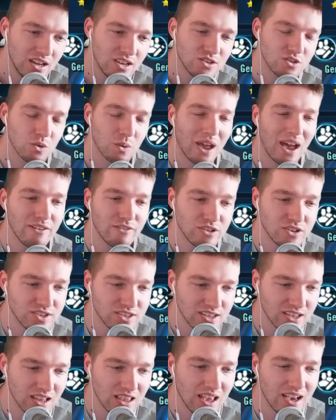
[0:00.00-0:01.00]
So we have our
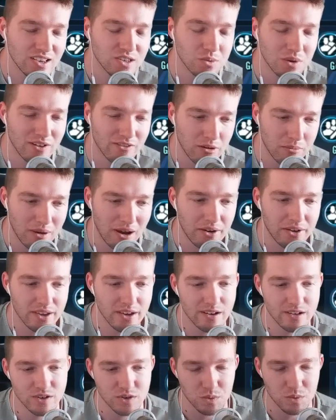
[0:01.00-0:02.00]
CLS, we have our Bounty
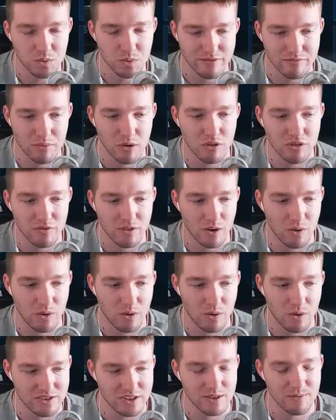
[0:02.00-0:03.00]
Hunters, we have both of our
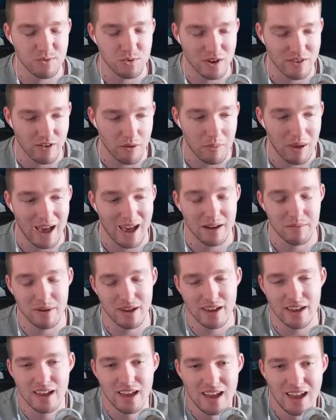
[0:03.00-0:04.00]
Revan teams, we have our
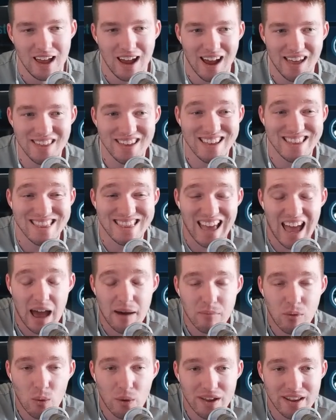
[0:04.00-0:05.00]
Padme. I think at
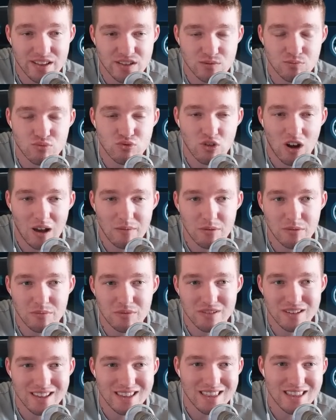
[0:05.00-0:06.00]
that point, it's
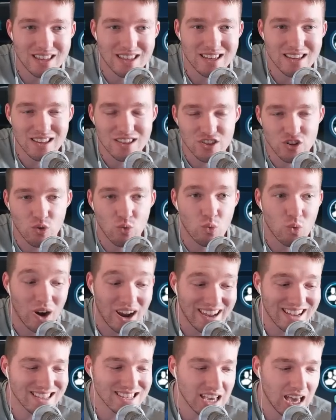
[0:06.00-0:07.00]
probably the
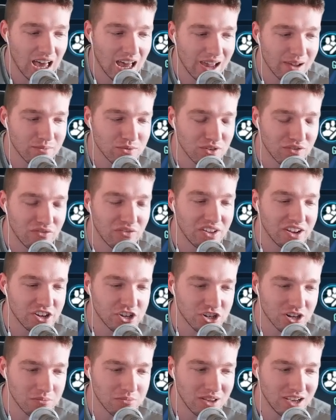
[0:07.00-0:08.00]
right time to
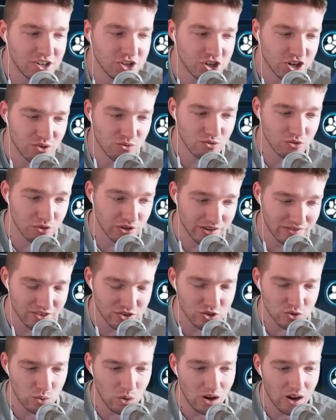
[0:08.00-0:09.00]
finish up that General
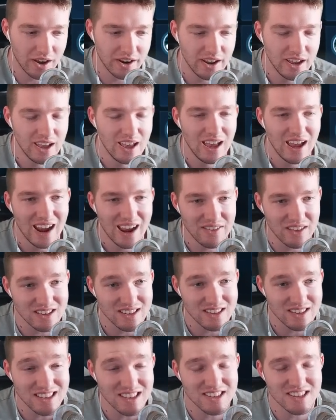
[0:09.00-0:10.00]
Grievous squad. And
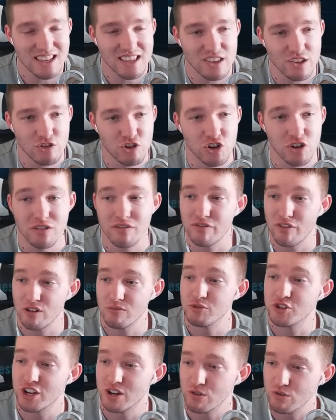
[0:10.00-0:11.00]
that's not to say that you shouldn't
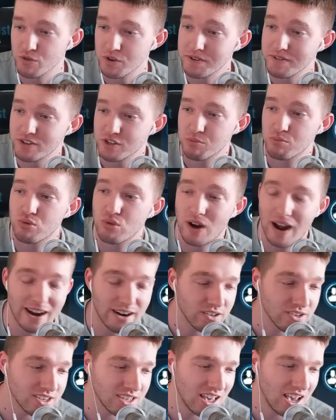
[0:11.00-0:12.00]
farm General Grievous
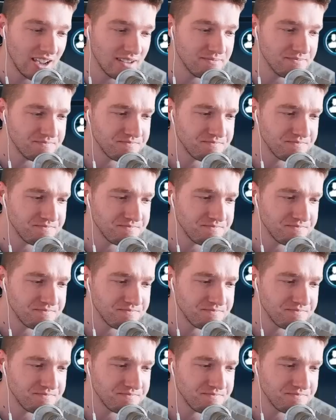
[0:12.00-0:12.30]
prior to that.